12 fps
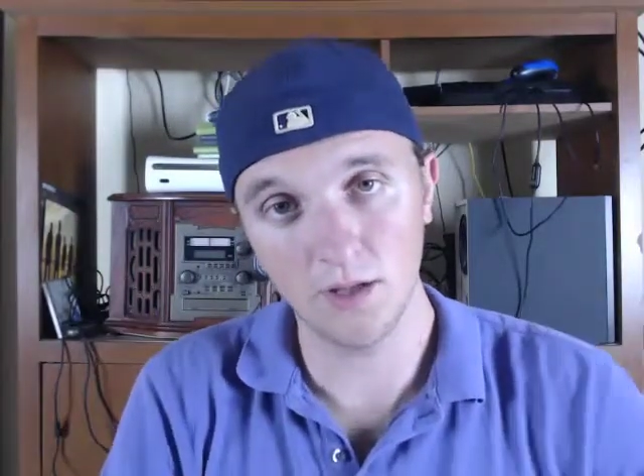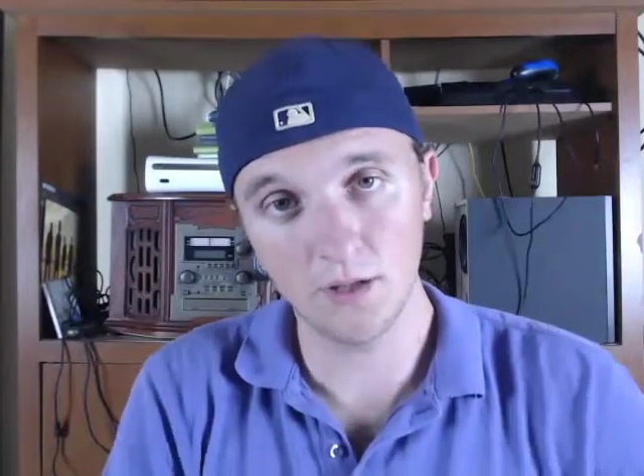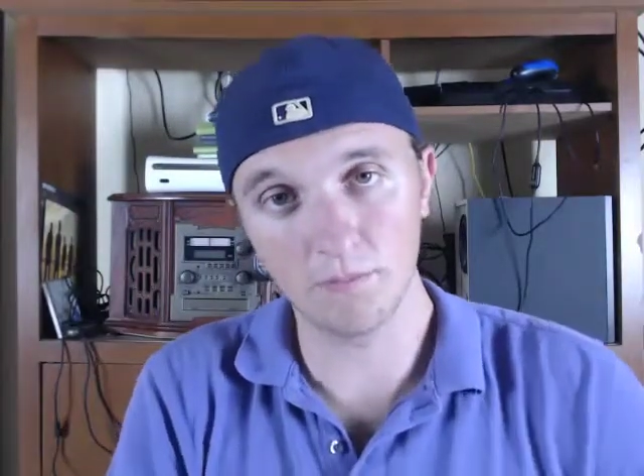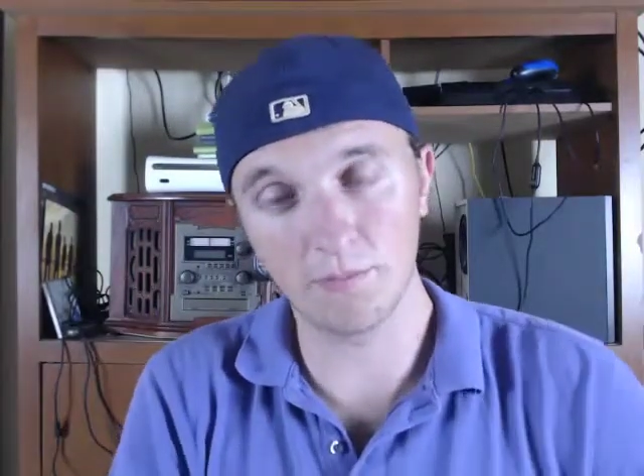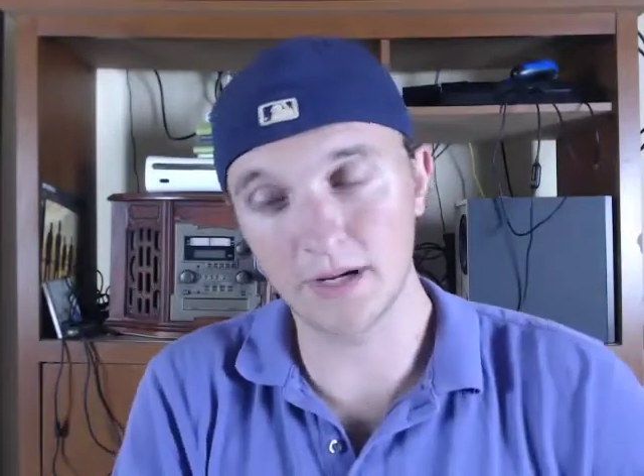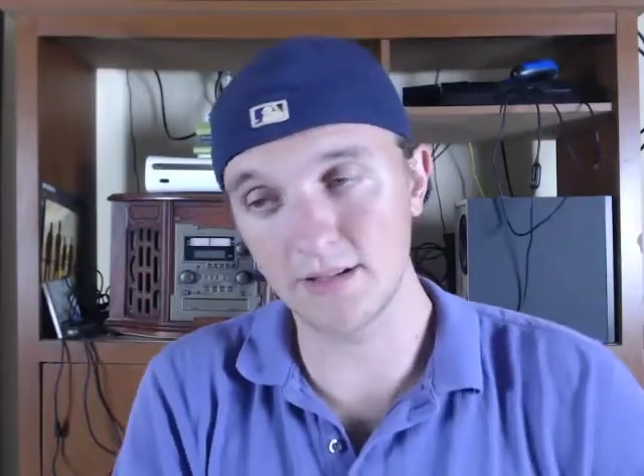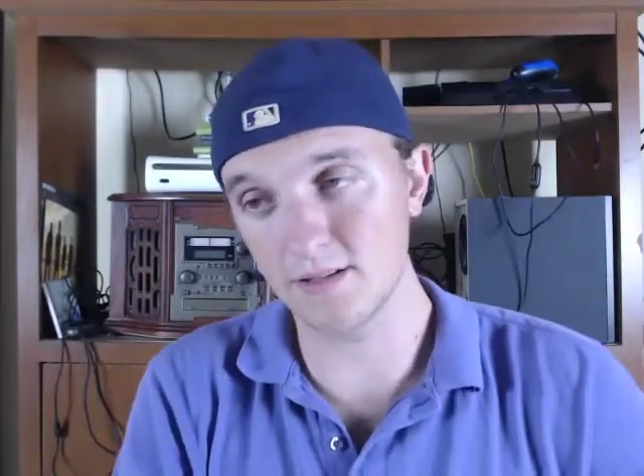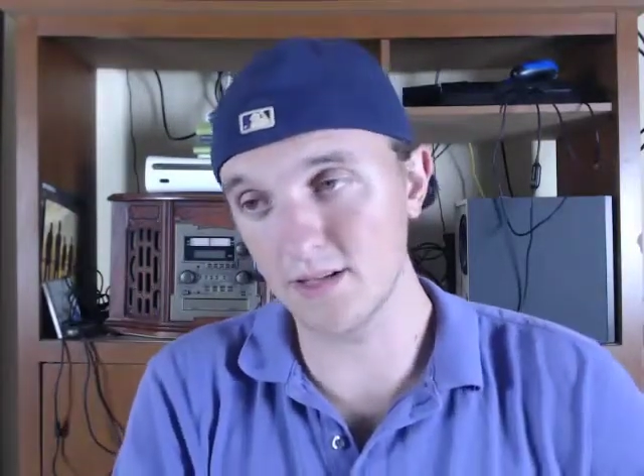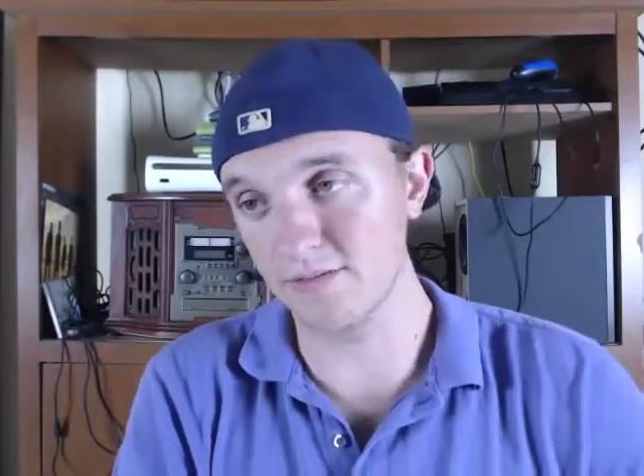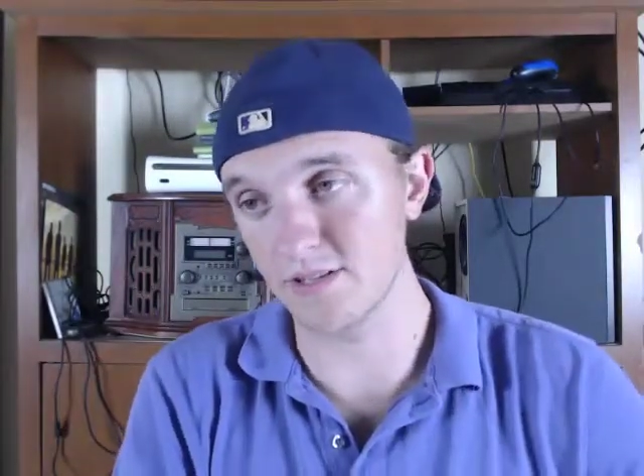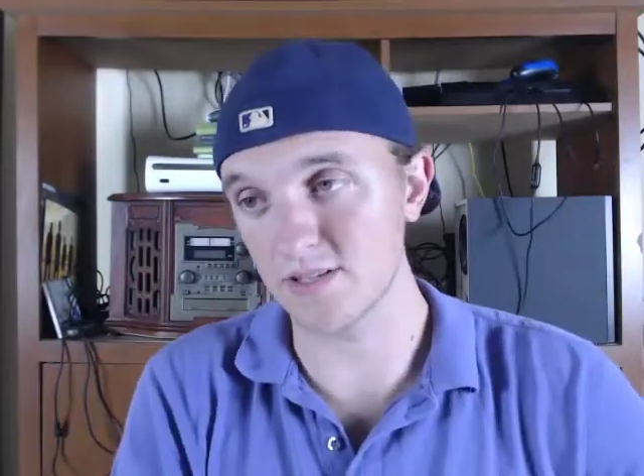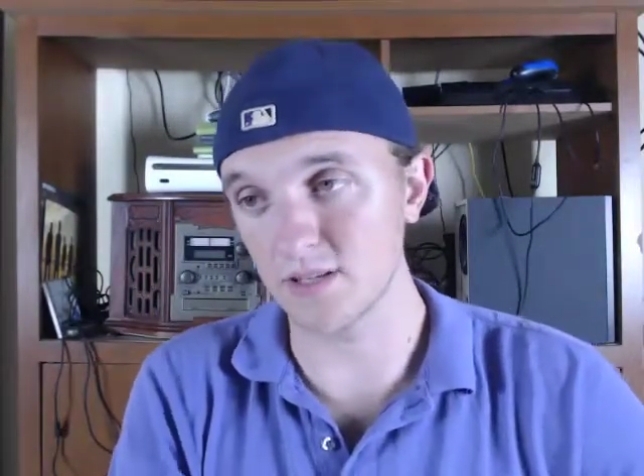But
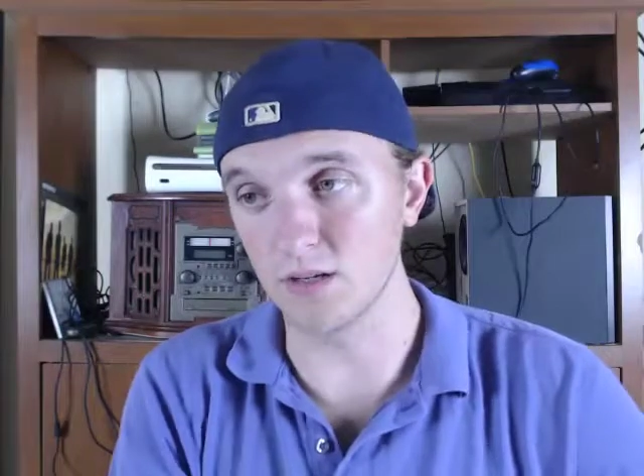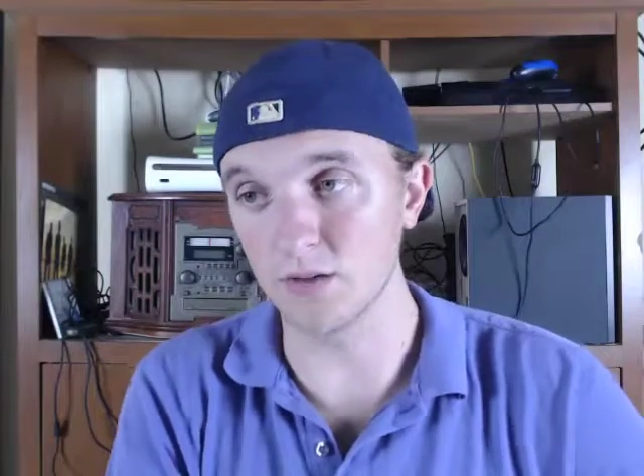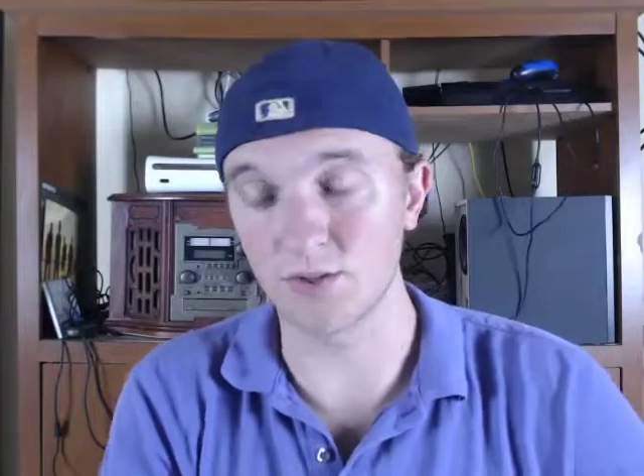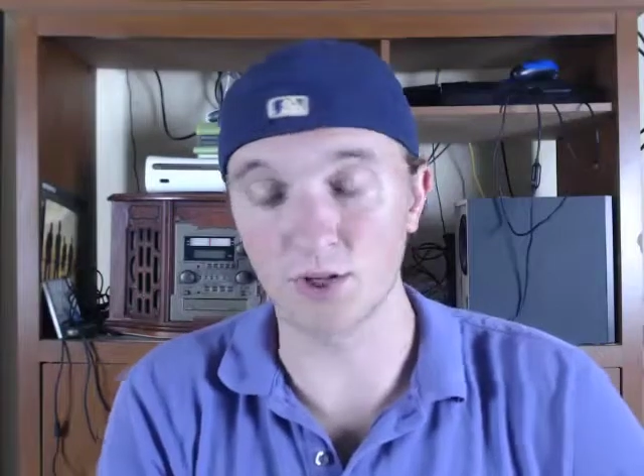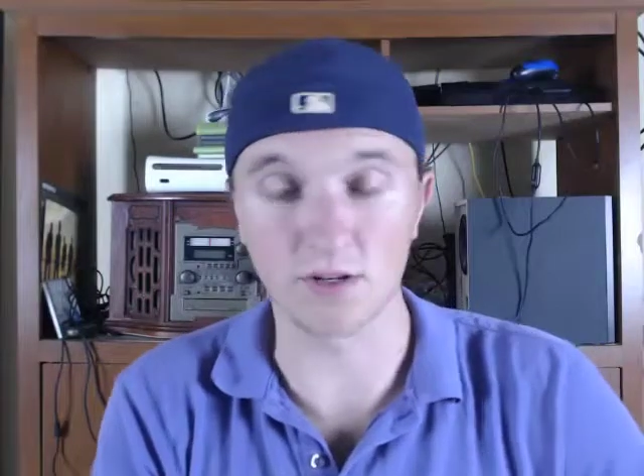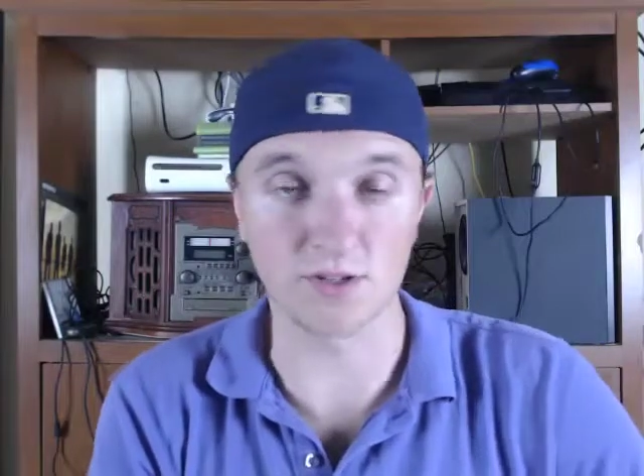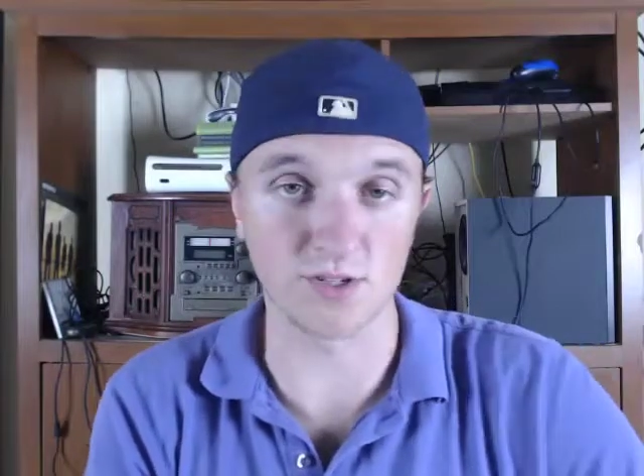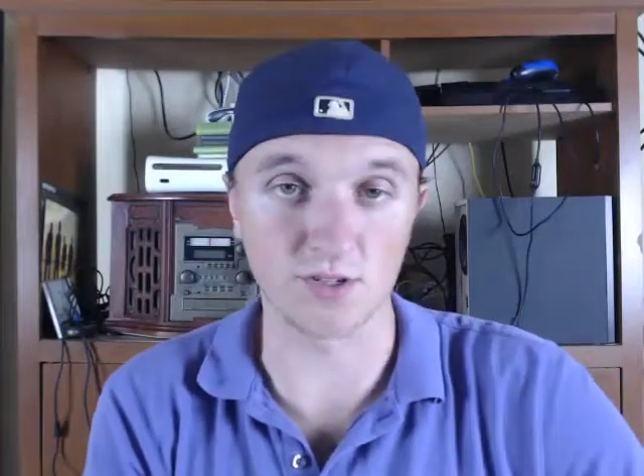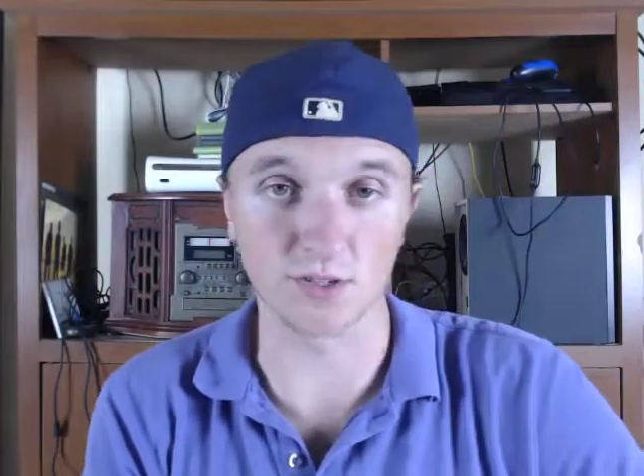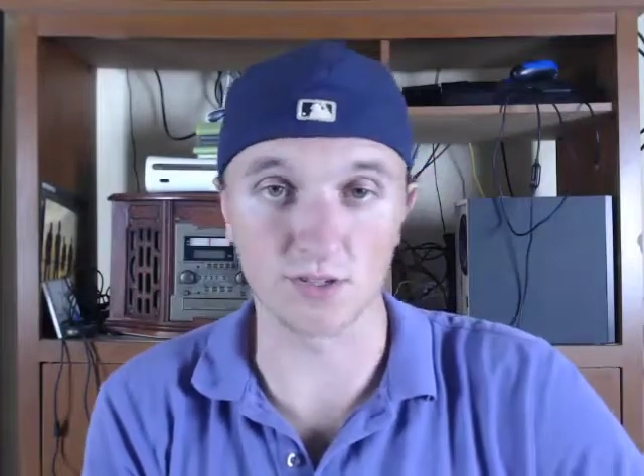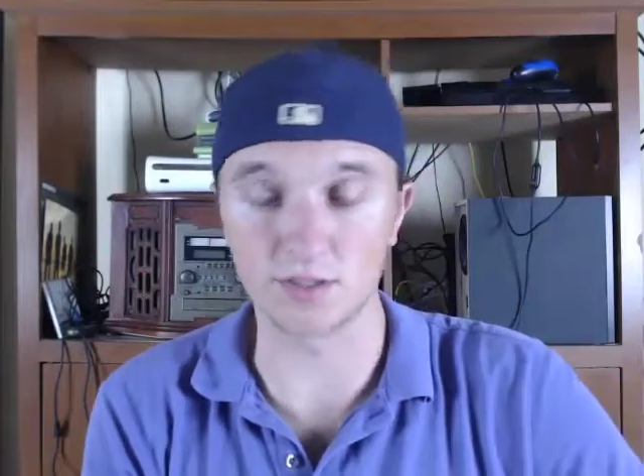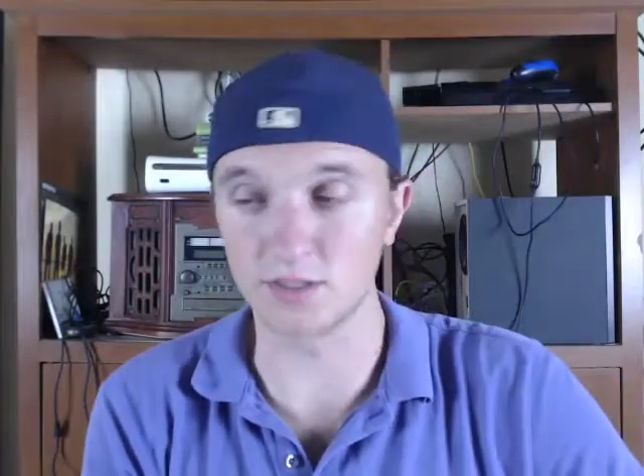even so, the Chargers
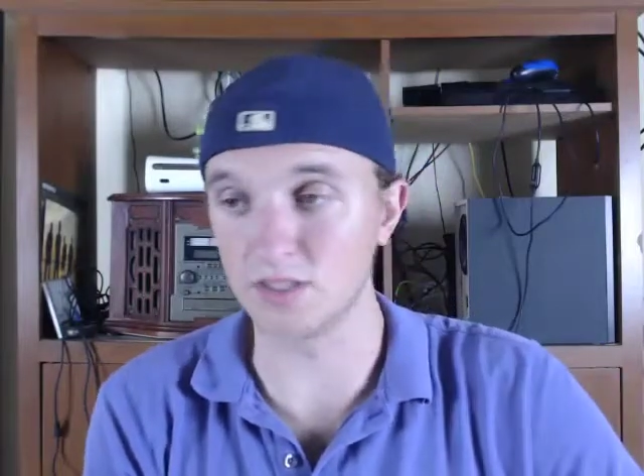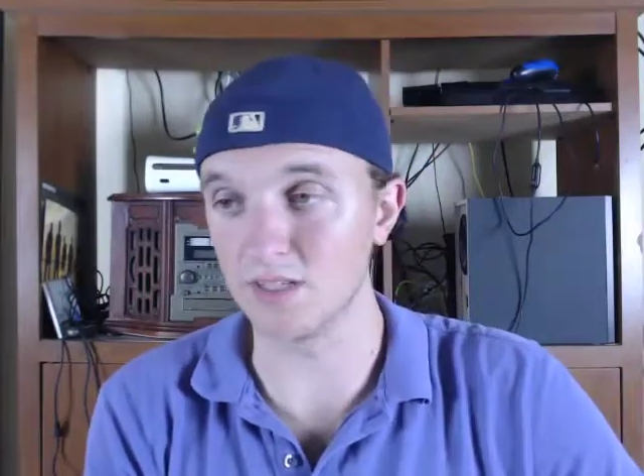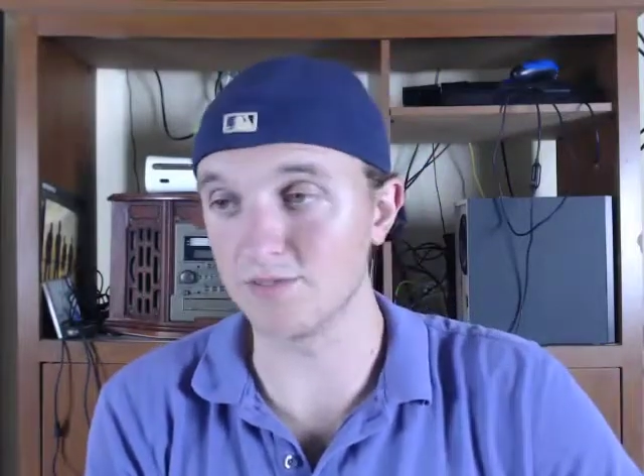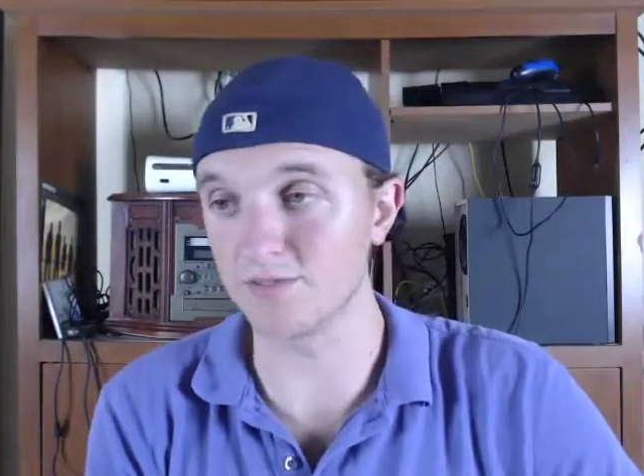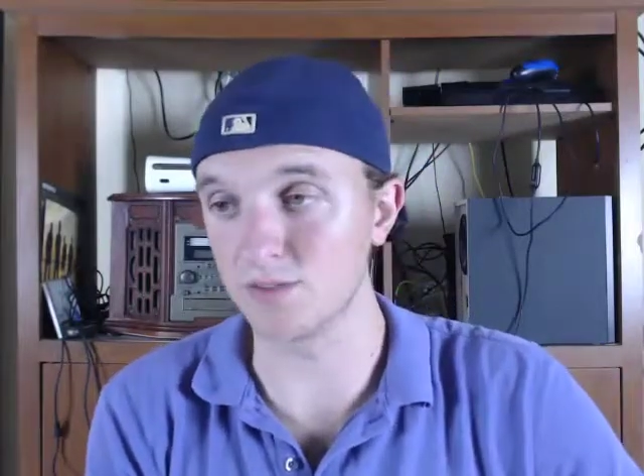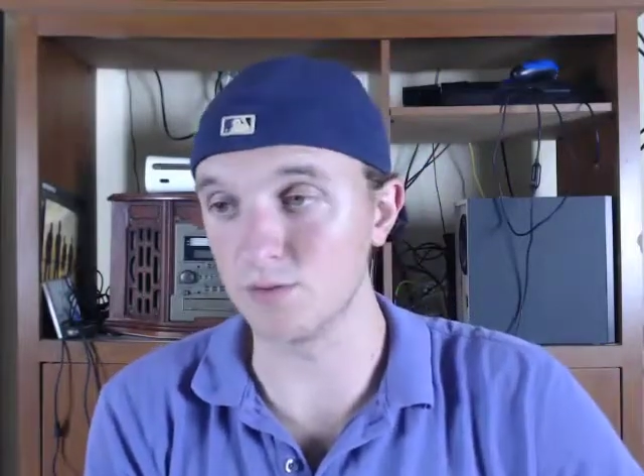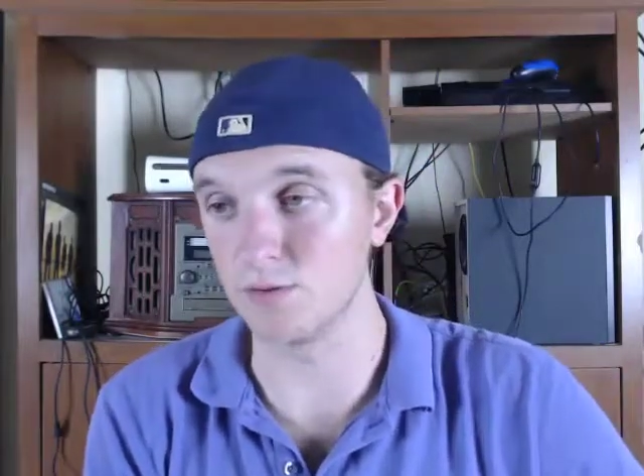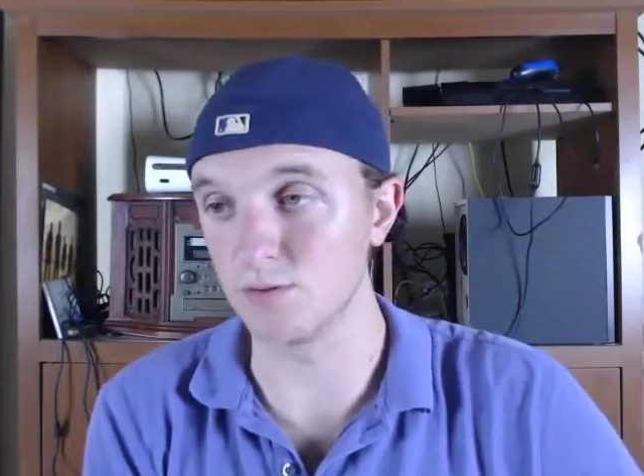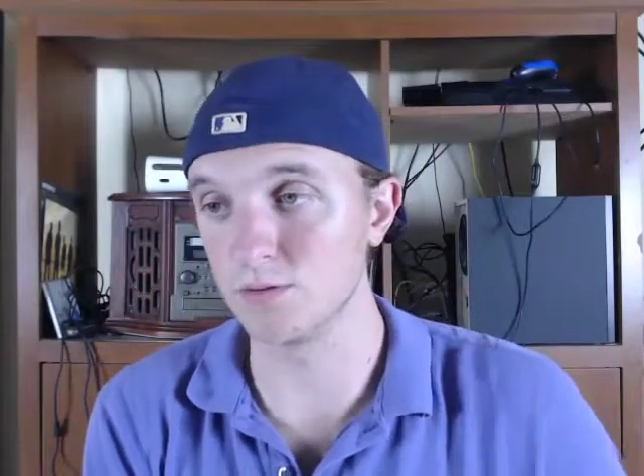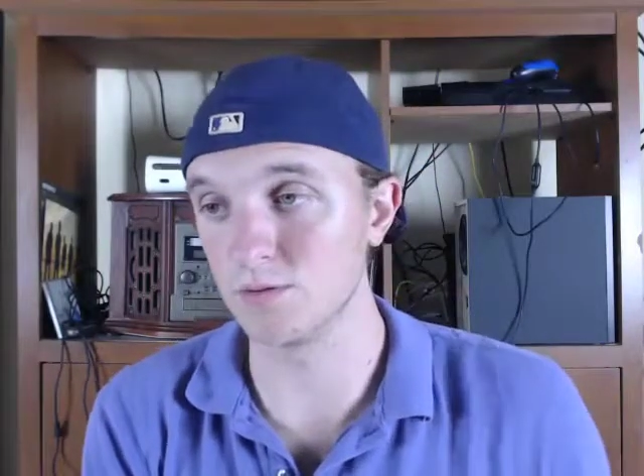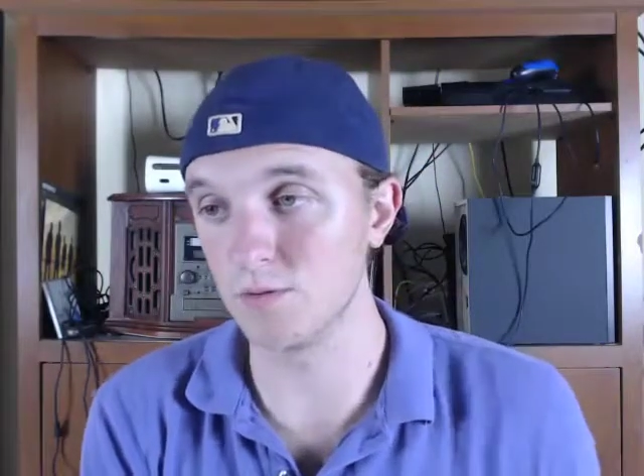are good enough to